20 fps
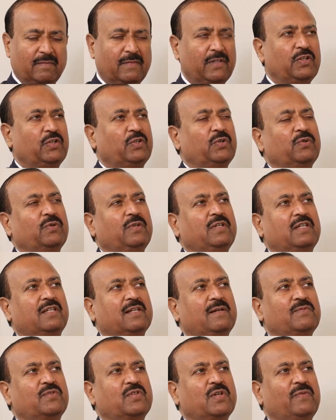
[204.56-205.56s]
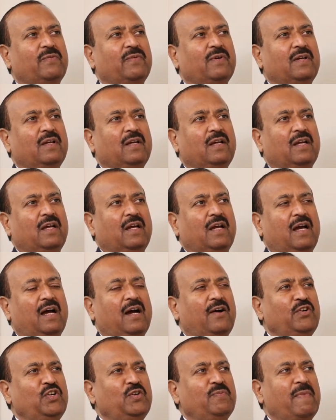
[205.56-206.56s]
issue in terms of
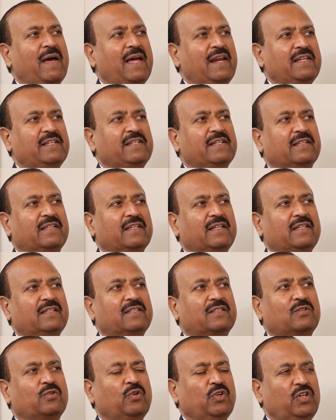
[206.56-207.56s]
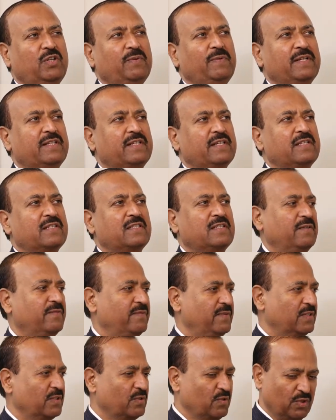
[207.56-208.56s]
how do you manage it. It's good to be
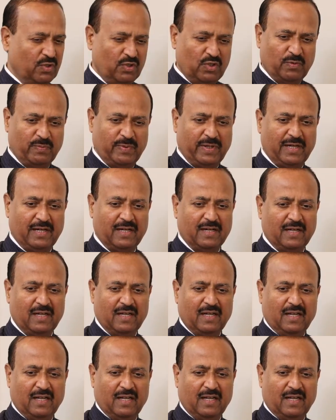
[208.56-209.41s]
sensitive, it's good to be